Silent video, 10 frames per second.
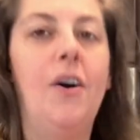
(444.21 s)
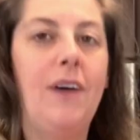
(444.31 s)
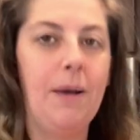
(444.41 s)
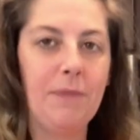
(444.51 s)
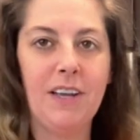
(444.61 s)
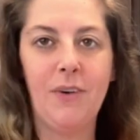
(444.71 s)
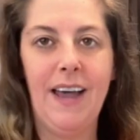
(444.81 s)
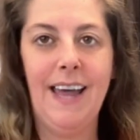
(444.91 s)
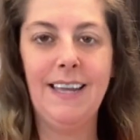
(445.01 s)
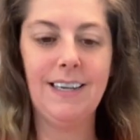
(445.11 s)
All right, I'm gonna go
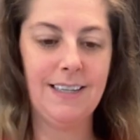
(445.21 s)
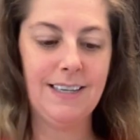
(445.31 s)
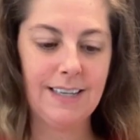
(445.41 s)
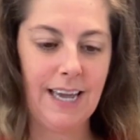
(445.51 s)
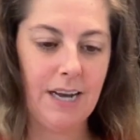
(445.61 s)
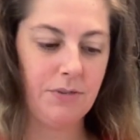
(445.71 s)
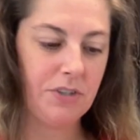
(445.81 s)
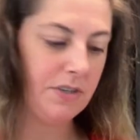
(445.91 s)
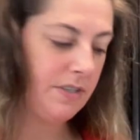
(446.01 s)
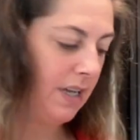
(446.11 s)
ahead and clean the
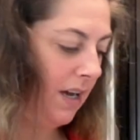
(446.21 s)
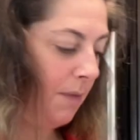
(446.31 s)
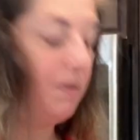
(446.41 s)
counters, uh,